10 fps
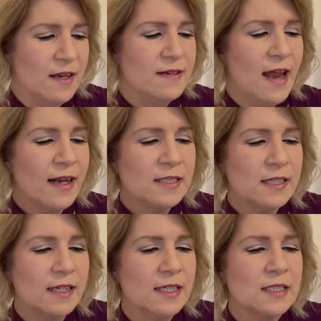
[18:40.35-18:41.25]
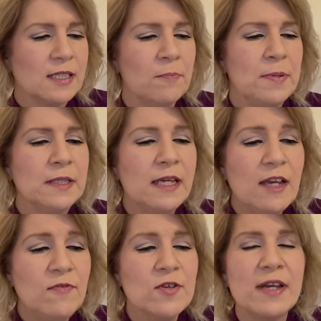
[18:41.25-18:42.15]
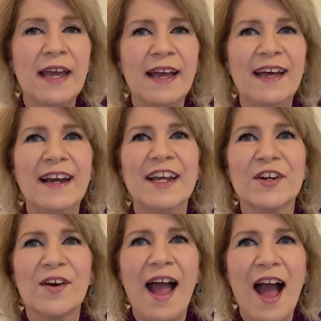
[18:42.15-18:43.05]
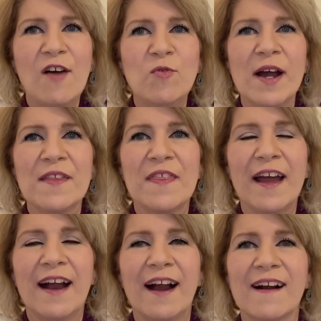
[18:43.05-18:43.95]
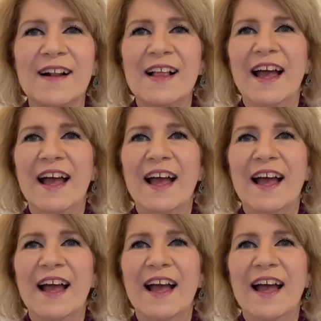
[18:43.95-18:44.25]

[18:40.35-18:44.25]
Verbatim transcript: Next is believe you can and you're halfway there.